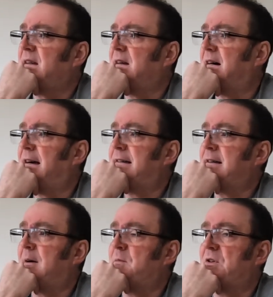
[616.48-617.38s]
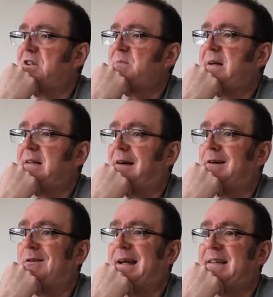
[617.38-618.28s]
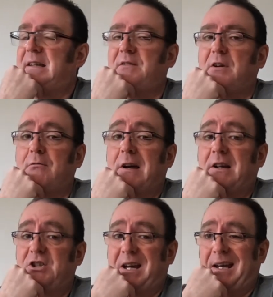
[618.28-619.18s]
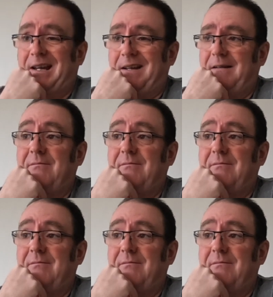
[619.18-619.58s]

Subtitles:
I'm not going to spend like £1,000 giving her a rucker jacket.